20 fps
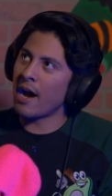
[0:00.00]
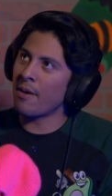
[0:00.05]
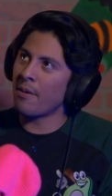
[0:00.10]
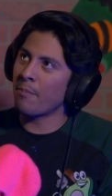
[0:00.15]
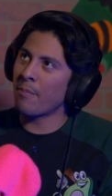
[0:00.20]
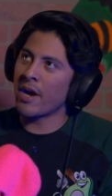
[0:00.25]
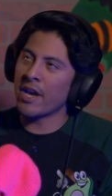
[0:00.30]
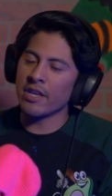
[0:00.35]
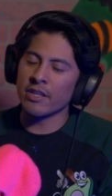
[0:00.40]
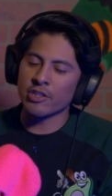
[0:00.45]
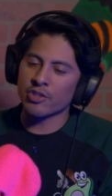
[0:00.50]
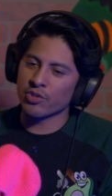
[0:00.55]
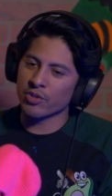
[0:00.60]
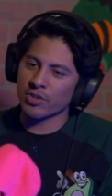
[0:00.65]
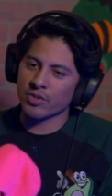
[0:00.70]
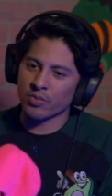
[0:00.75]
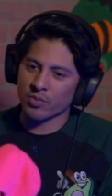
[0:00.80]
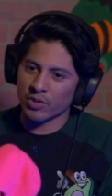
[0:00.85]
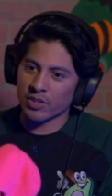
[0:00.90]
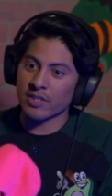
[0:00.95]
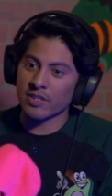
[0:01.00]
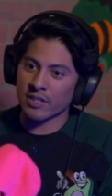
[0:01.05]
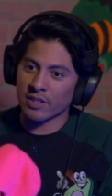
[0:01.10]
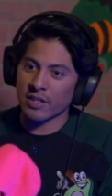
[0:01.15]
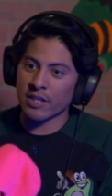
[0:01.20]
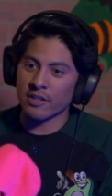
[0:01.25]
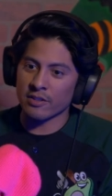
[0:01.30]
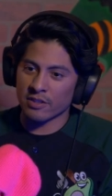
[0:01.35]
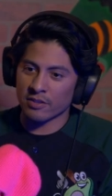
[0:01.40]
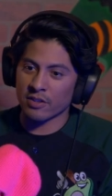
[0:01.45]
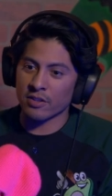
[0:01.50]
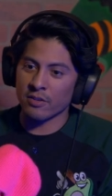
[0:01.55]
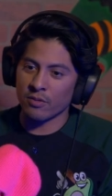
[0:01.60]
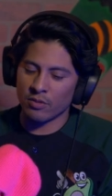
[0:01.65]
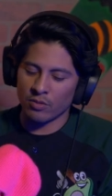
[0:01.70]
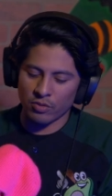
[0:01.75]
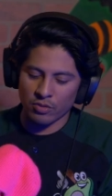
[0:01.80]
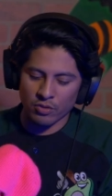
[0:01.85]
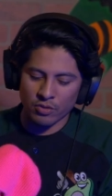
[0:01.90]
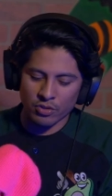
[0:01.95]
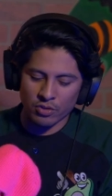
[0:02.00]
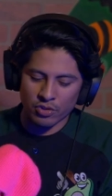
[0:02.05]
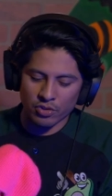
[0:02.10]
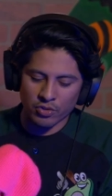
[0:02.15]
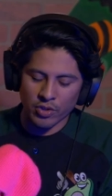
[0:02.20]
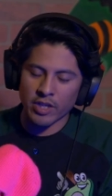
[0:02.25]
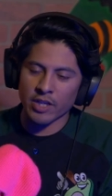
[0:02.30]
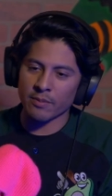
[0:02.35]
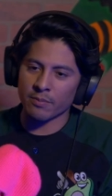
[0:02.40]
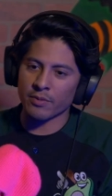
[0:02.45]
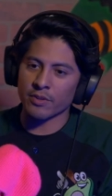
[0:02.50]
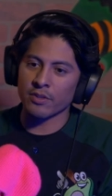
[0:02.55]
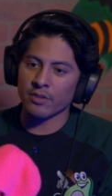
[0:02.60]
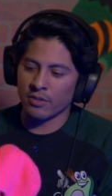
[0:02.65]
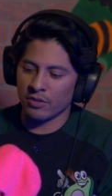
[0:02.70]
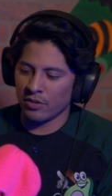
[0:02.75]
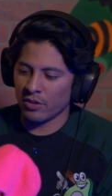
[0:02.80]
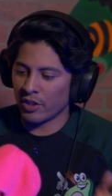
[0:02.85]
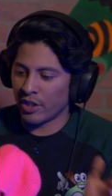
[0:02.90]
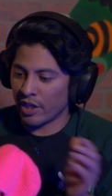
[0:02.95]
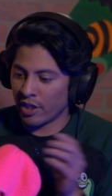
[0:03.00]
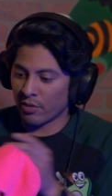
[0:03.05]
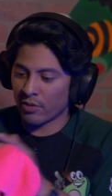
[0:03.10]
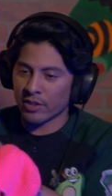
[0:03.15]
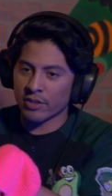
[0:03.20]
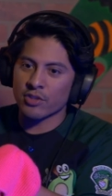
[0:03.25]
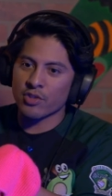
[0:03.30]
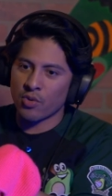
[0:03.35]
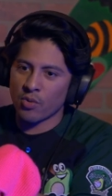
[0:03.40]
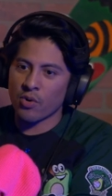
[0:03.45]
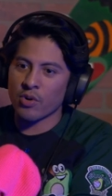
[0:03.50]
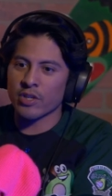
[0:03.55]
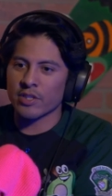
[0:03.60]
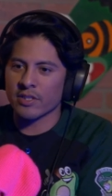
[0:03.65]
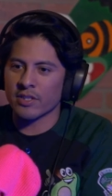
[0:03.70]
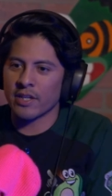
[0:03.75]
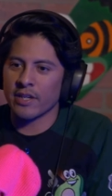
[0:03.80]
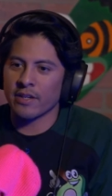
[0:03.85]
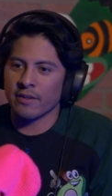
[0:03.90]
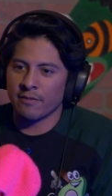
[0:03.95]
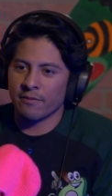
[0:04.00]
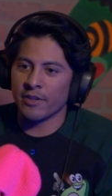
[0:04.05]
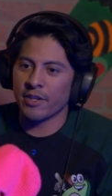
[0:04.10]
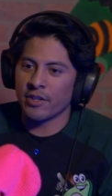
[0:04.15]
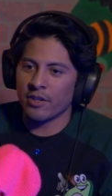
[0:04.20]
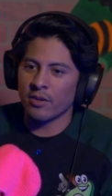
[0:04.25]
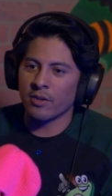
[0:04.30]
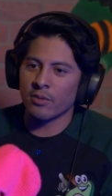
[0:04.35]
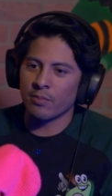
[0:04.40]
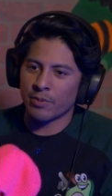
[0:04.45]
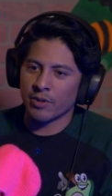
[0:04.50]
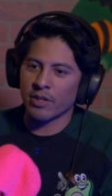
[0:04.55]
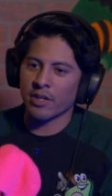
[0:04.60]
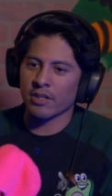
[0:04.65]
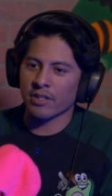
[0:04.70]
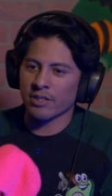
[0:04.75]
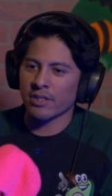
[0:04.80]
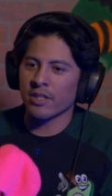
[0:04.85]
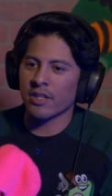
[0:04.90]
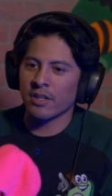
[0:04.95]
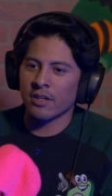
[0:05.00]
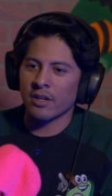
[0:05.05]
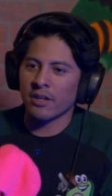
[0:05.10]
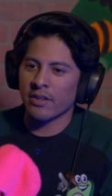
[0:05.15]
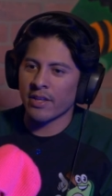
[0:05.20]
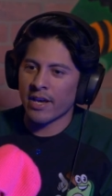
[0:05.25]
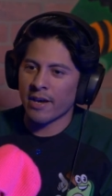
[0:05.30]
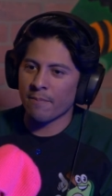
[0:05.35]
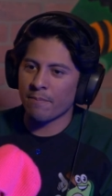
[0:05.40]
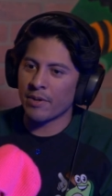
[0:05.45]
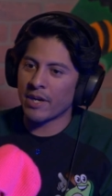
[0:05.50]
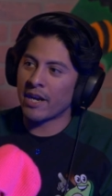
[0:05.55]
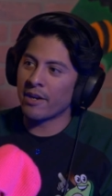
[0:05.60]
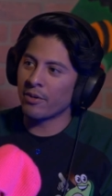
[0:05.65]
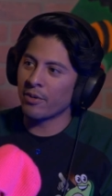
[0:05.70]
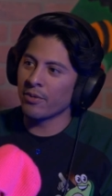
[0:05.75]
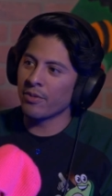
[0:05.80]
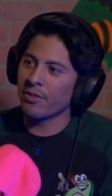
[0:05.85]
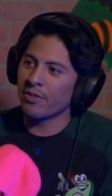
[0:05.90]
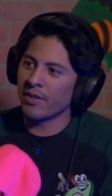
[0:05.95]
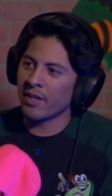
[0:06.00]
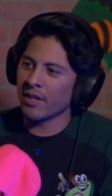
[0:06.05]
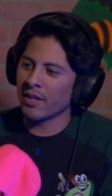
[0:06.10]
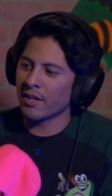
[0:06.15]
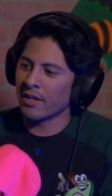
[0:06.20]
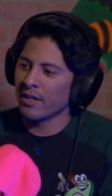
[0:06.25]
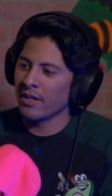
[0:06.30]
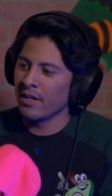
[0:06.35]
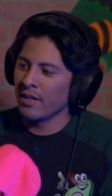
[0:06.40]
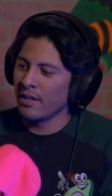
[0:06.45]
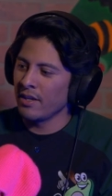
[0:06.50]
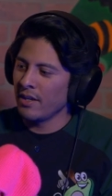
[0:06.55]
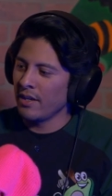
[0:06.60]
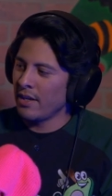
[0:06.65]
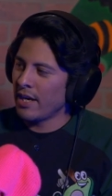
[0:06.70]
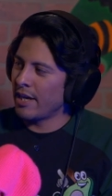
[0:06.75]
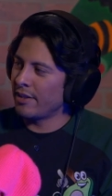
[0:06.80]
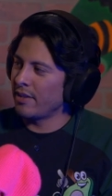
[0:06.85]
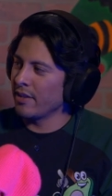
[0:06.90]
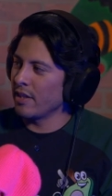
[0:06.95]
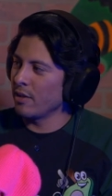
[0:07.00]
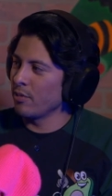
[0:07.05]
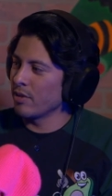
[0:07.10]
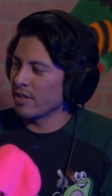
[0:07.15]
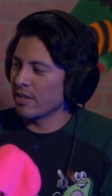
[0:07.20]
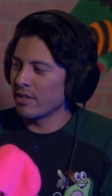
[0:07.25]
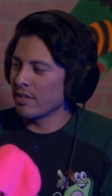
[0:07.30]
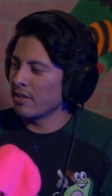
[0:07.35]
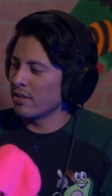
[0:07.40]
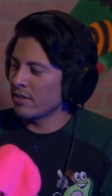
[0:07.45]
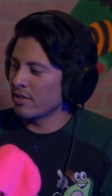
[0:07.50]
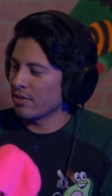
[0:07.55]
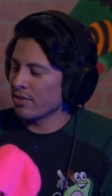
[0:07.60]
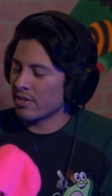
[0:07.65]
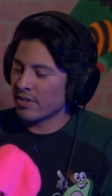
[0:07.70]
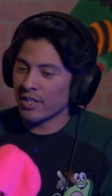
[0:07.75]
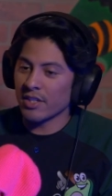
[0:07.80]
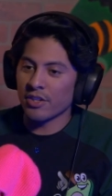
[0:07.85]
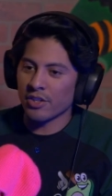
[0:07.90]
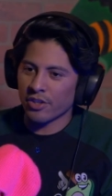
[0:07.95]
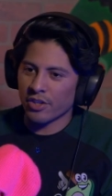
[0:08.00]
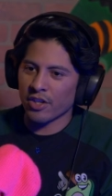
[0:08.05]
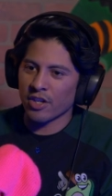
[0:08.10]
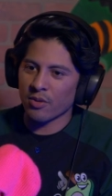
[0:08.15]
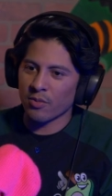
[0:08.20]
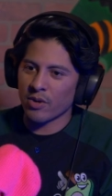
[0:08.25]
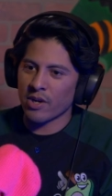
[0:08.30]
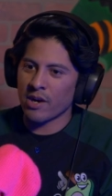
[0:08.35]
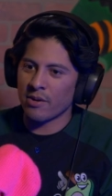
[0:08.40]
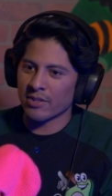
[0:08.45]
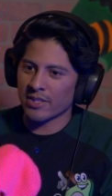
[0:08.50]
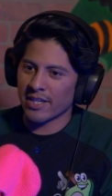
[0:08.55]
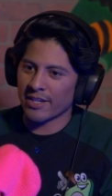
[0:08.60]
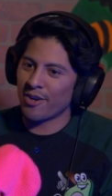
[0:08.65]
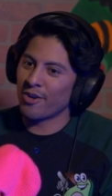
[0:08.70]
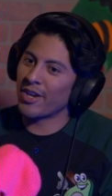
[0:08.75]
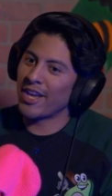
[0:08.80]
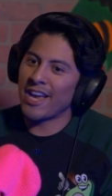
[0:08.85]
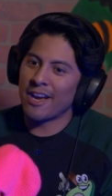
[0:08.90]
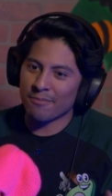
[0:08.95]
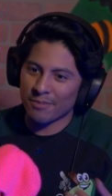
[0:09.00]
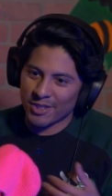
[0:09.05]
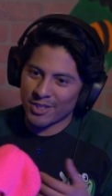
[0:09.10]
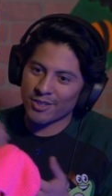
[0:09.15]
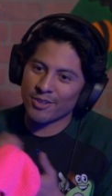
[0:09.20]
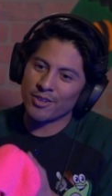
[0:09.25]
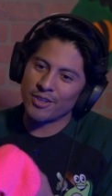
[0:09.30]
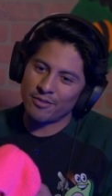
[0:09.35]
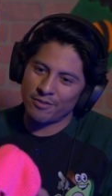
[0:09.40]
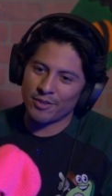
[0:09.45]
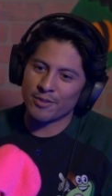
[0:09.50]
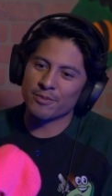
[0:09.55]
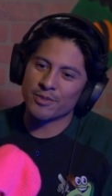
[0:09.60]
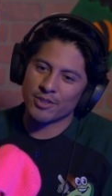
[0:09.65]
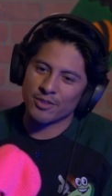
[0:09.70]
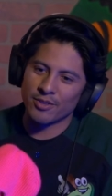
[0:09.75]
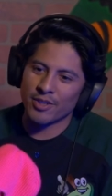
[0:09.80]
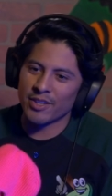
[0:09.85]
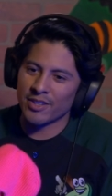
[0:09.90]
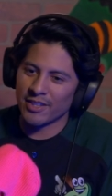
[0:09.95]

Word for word: my interest was is straight up gearing towards like video production and all that. But I don't think I think it wasn't until senior year where I was like, okay, I'm gonna go to film school. I